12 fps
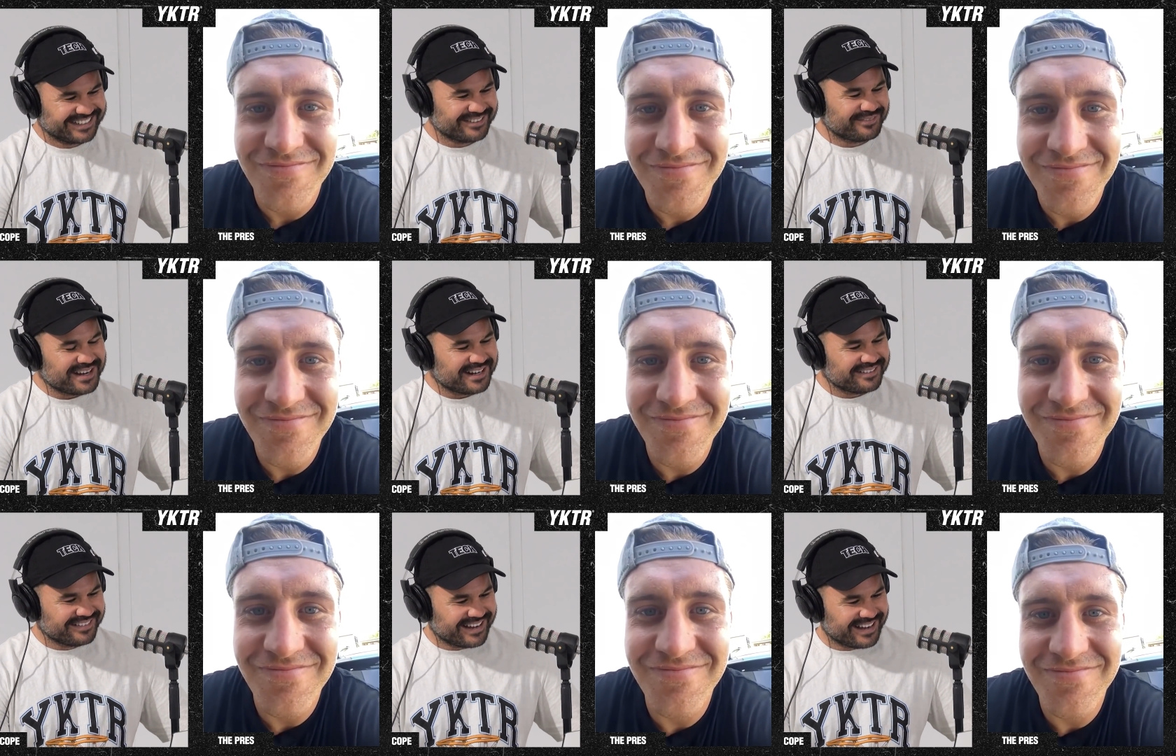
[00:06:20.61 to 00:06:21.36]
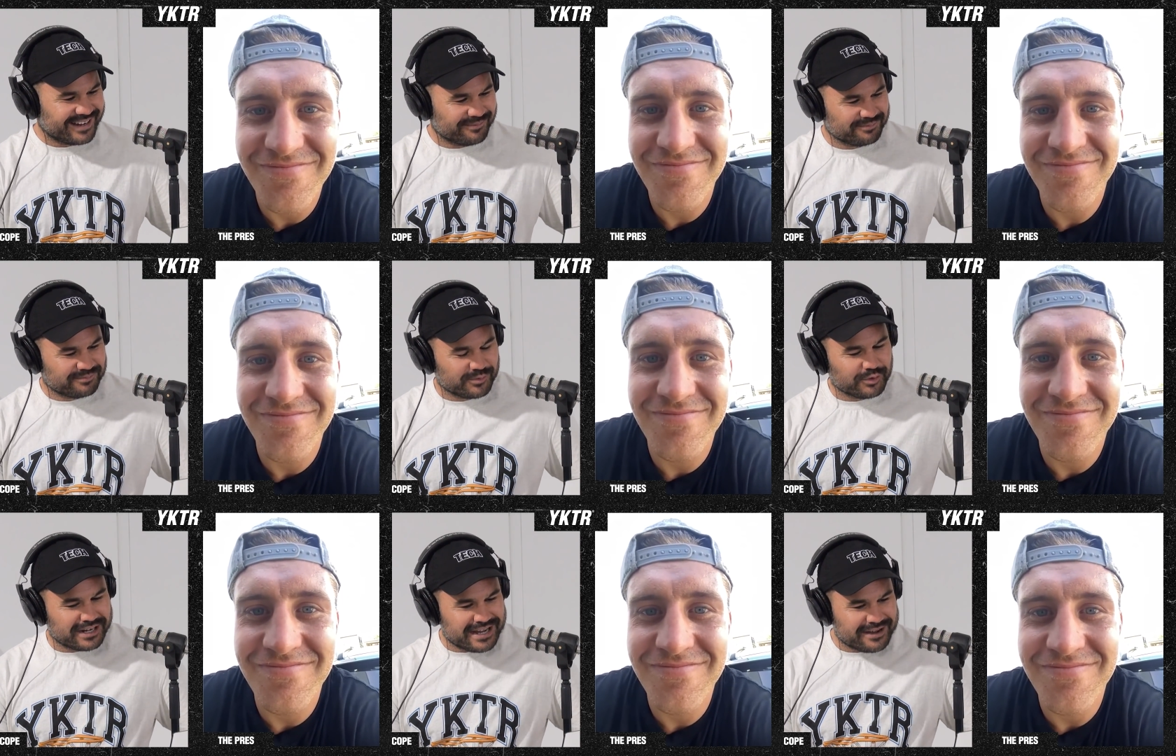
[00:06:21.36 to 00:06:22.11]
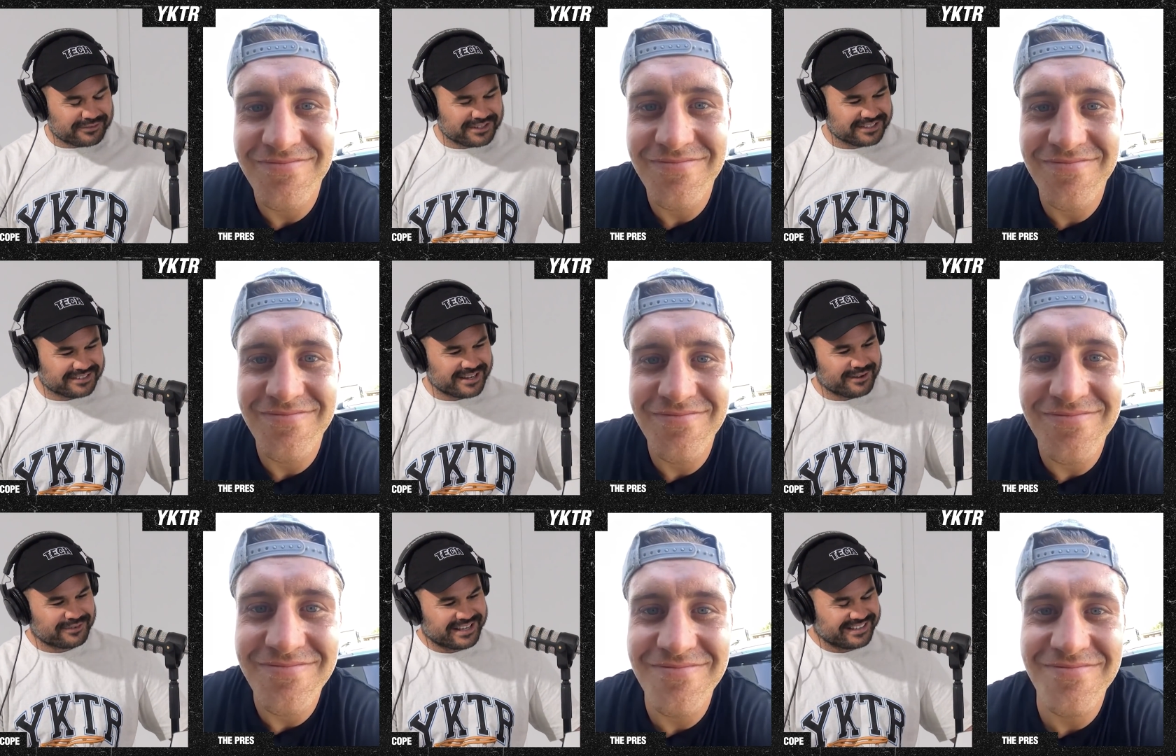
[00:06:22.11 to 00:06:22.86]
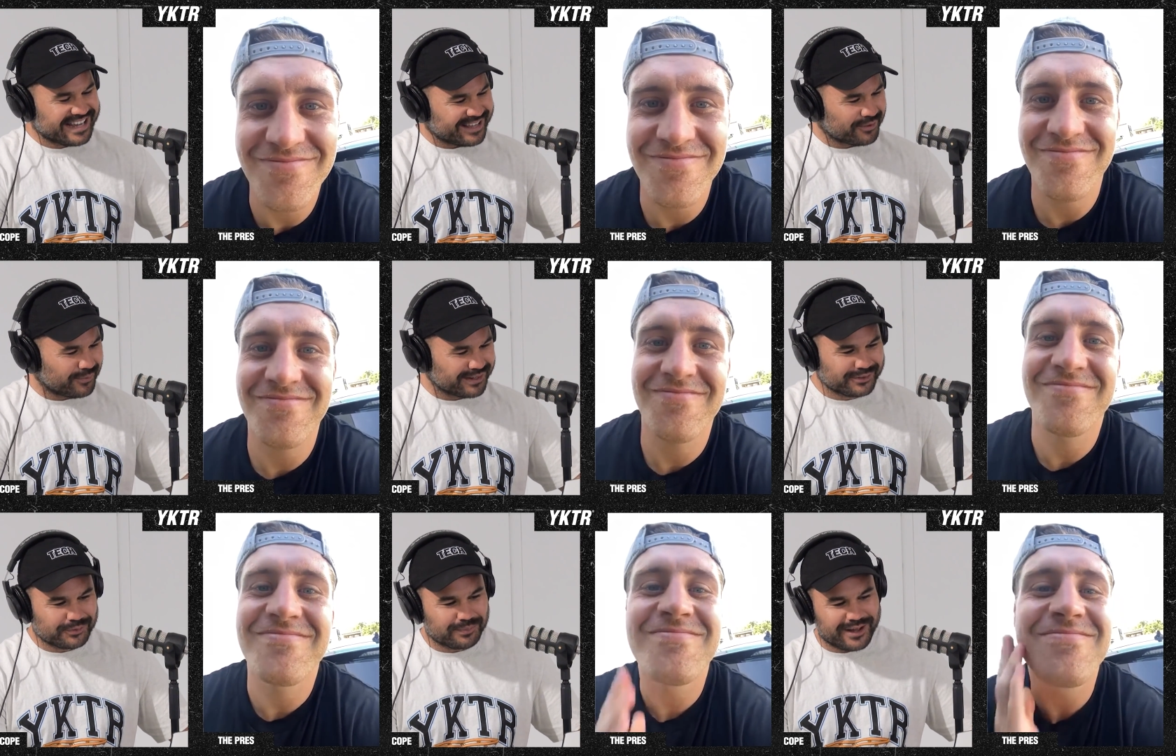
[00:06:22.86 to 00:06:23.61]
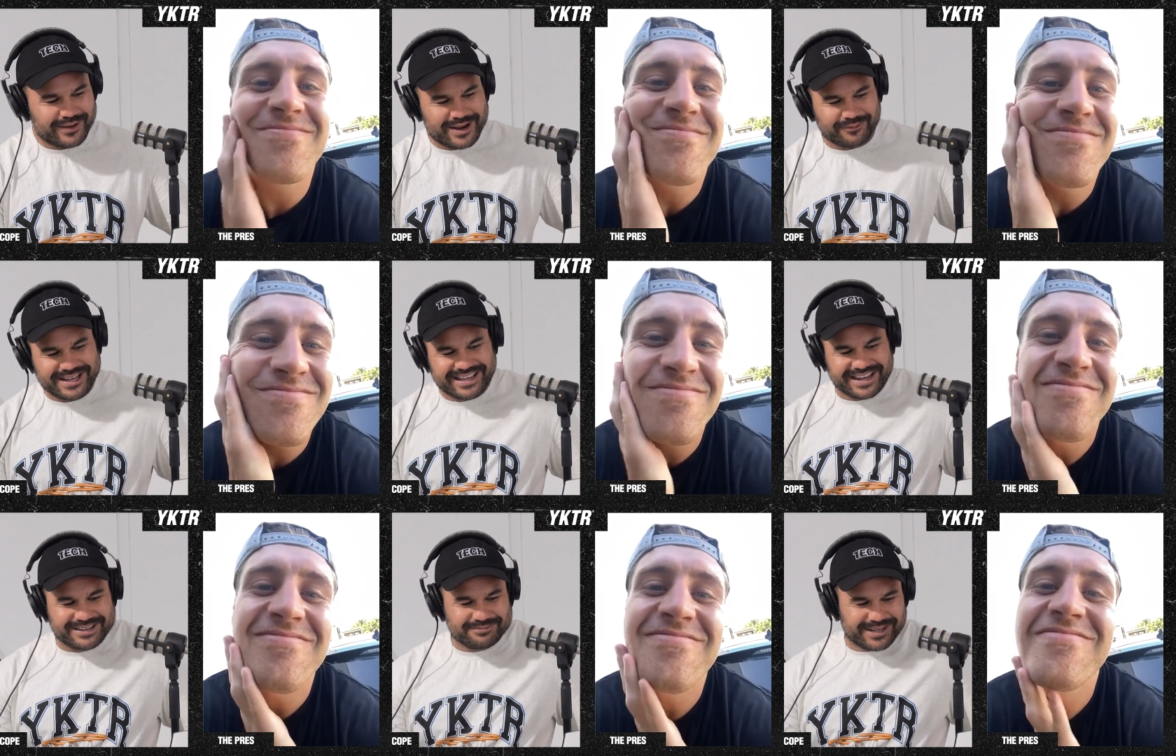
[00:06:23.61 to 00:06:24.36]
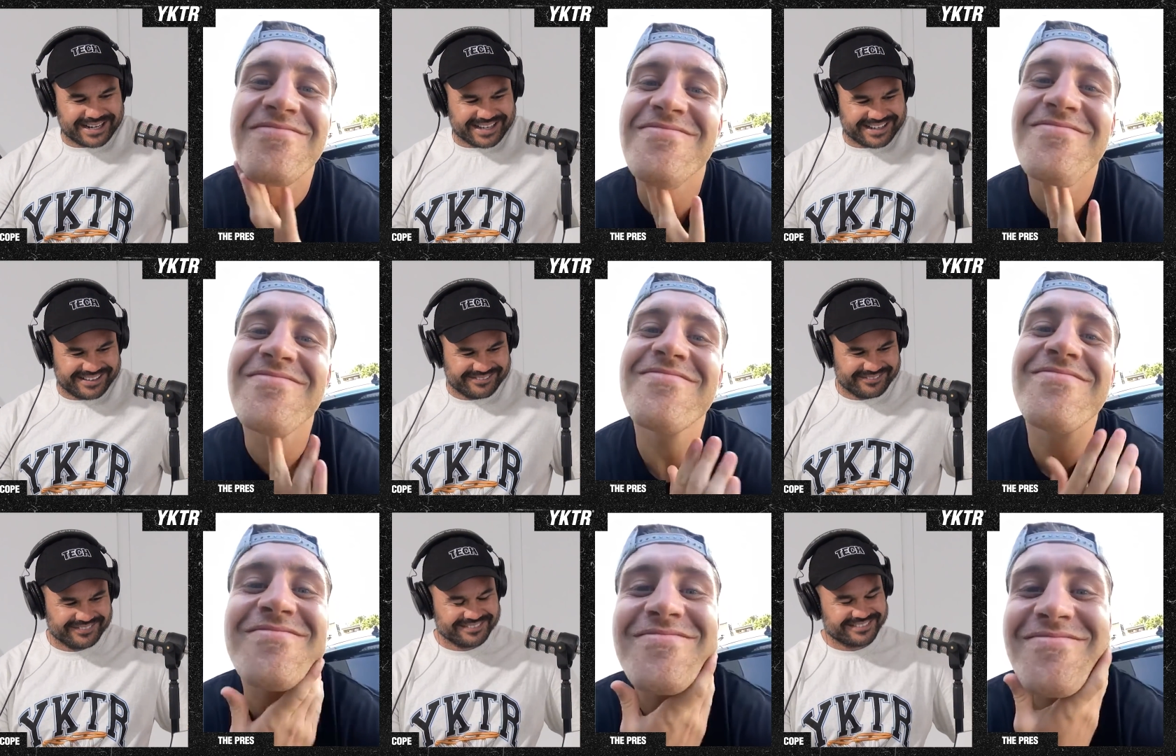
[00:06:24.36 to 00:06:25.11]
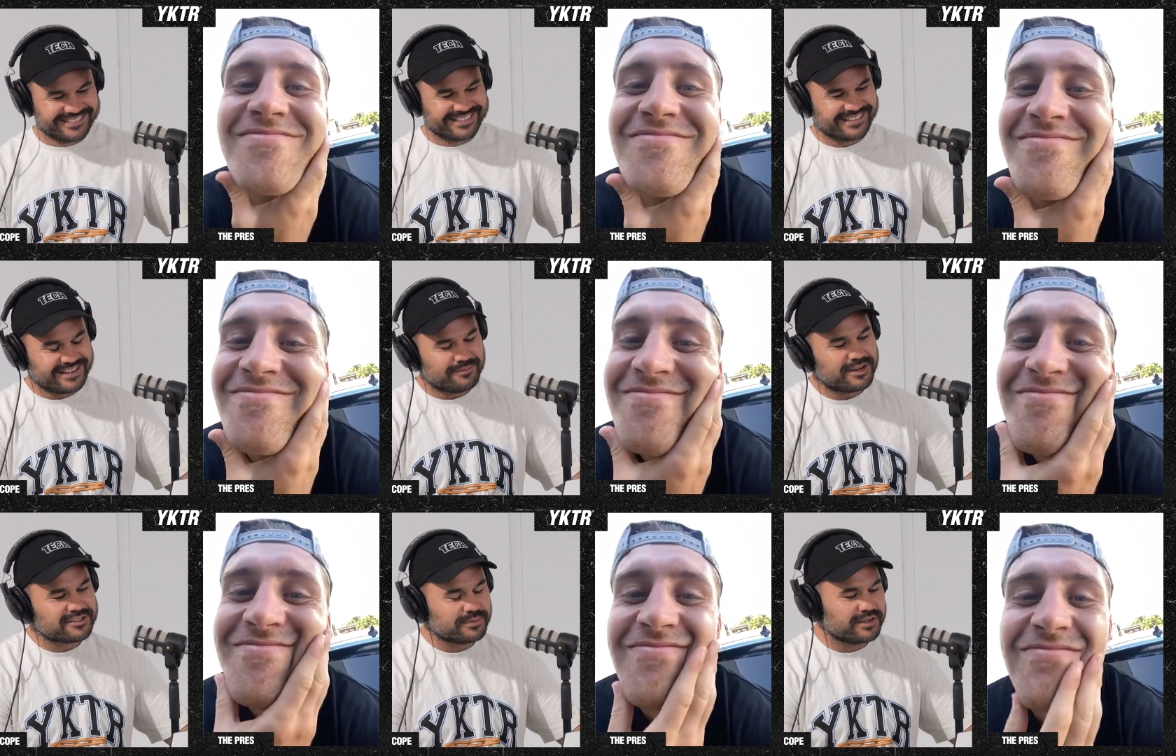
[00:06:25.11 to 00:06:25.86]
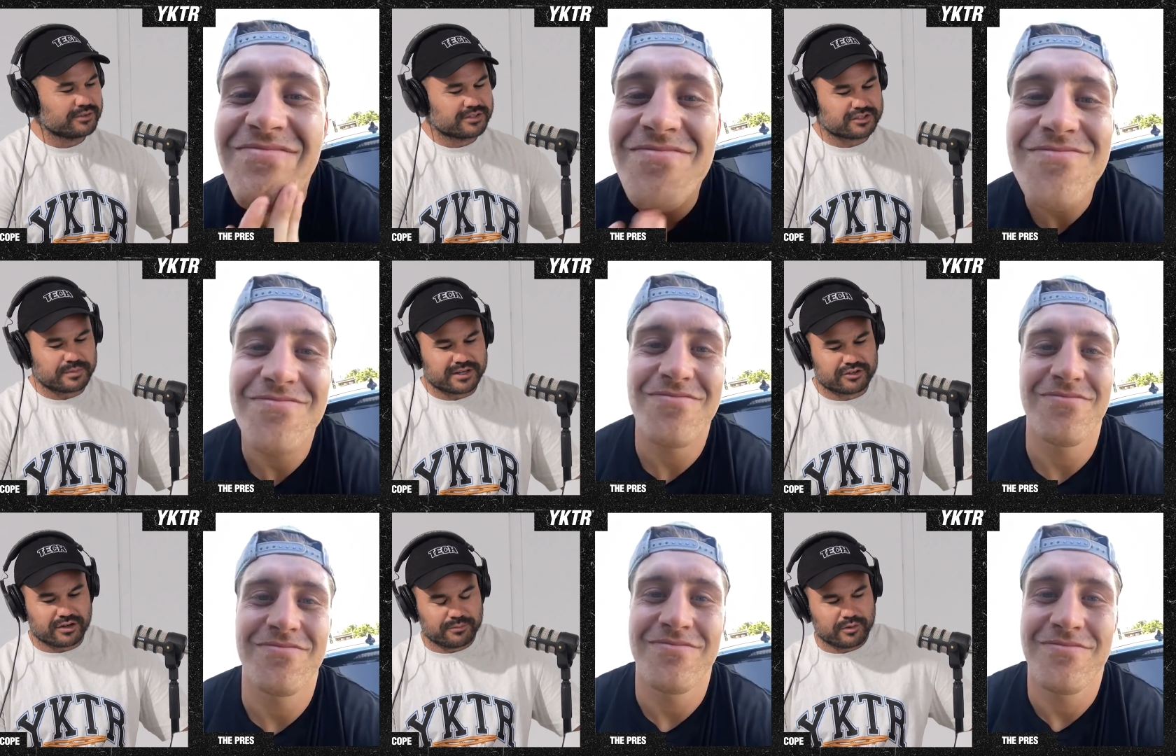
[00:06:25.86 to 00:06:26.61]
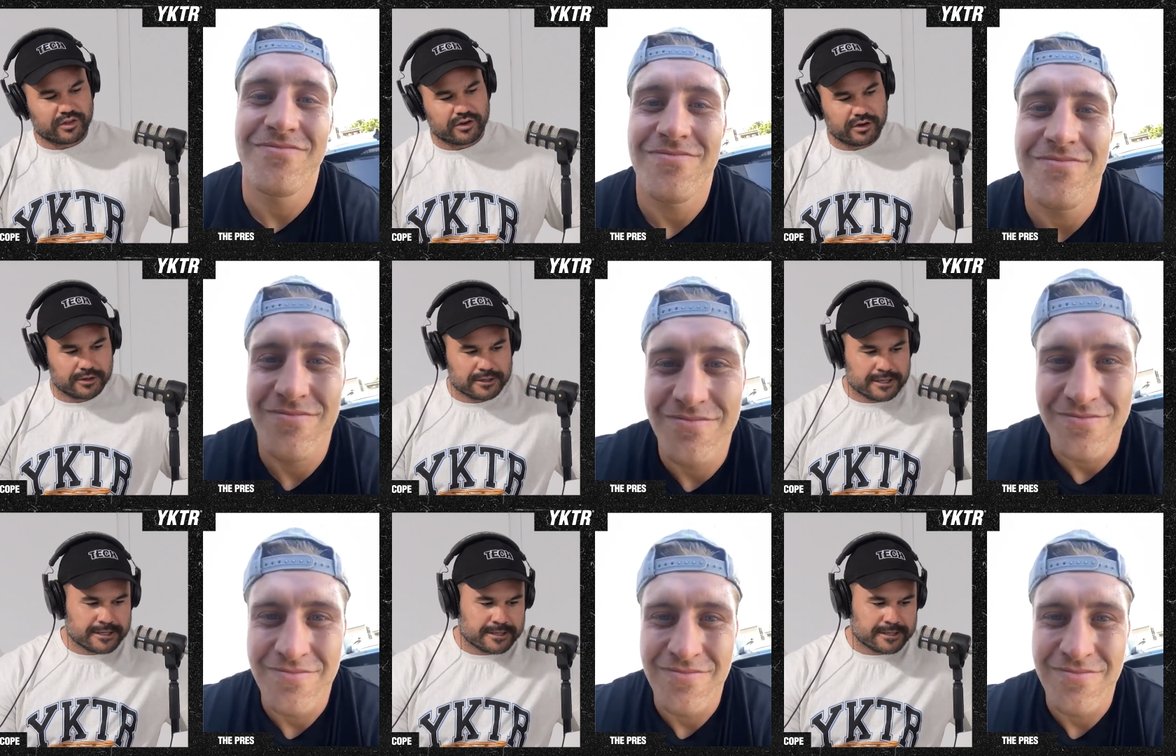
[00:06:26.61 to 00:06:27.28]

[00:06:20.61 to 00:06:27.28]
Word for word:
Speaker 1: you've been um, looking after yourself. You, you, had the one little blowout weekend, but um, it must have been good to spend time with her